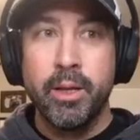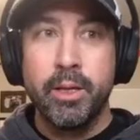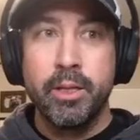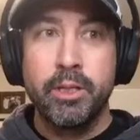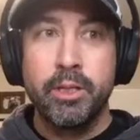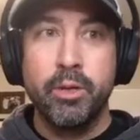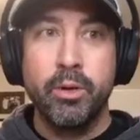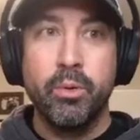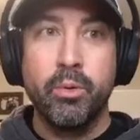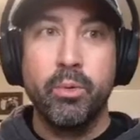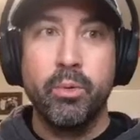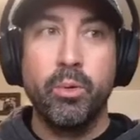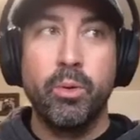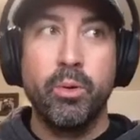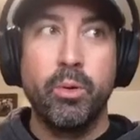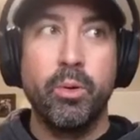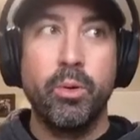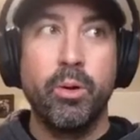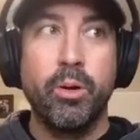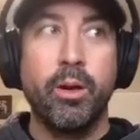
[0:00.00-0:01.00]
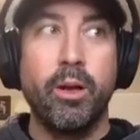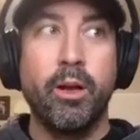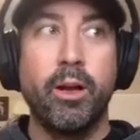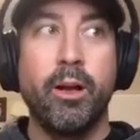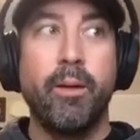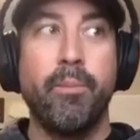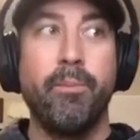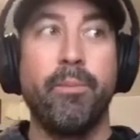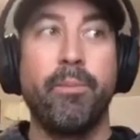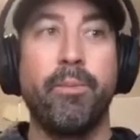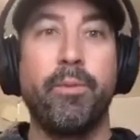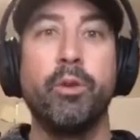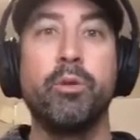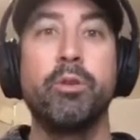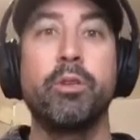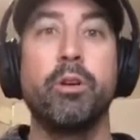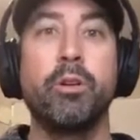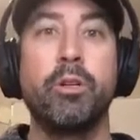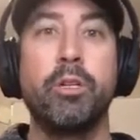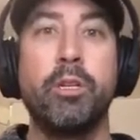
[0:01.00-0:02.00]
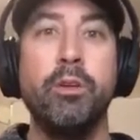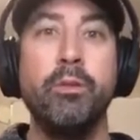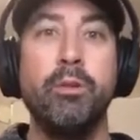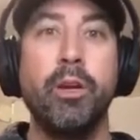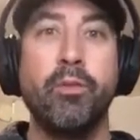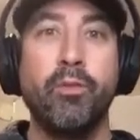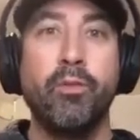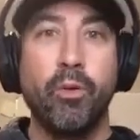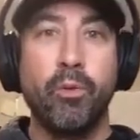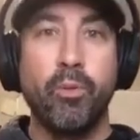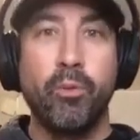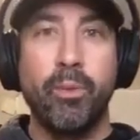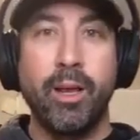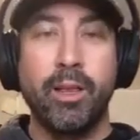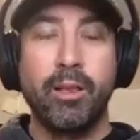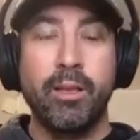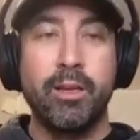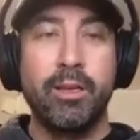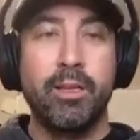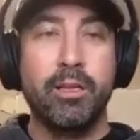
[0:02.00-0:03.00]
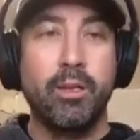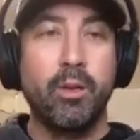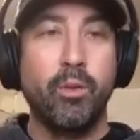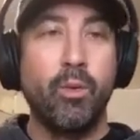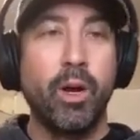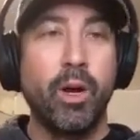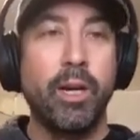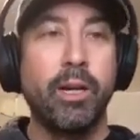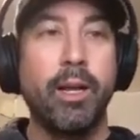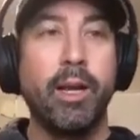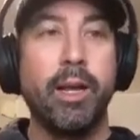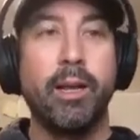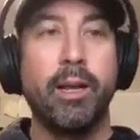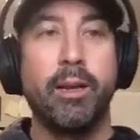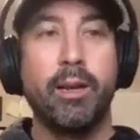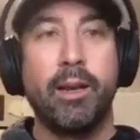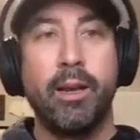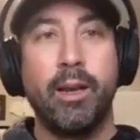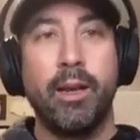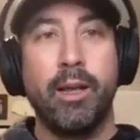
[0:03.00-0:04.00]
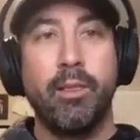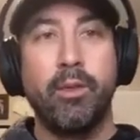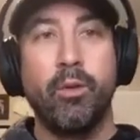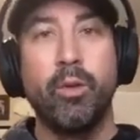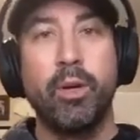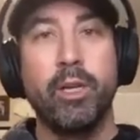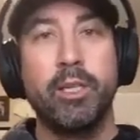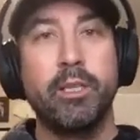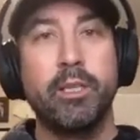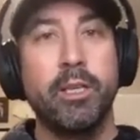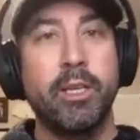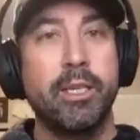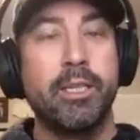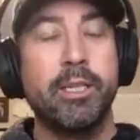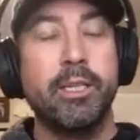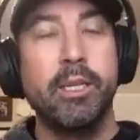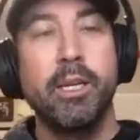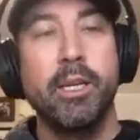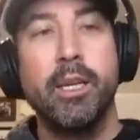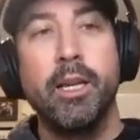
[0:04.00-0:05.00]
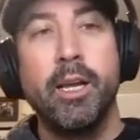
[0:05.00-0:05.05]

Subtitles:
So those are two different methods, the wide net and the wish list.